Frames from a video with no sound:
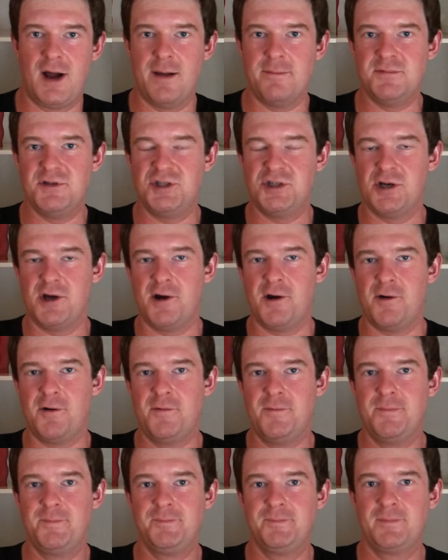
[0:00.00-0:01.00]
I'm
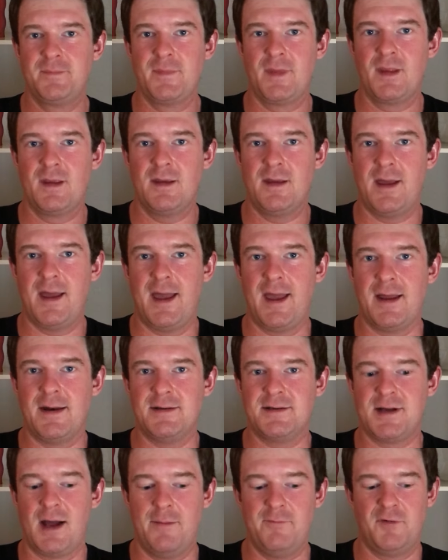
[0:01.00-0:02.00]
Joe,
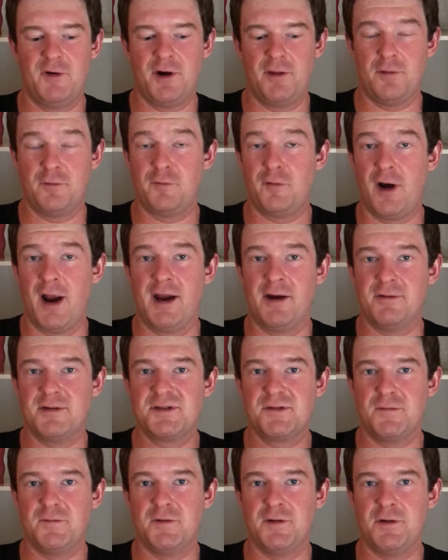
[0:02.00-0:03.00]
and time for another
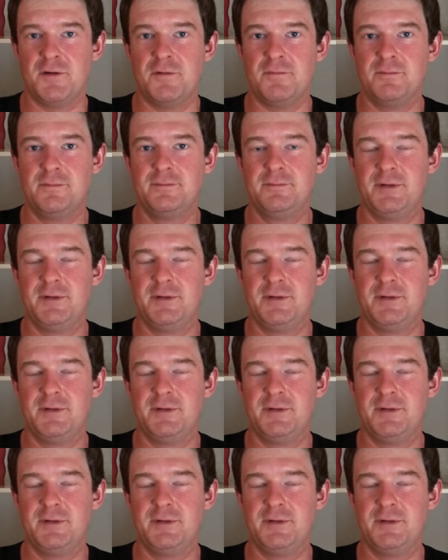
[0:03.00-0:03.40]
fragrance review.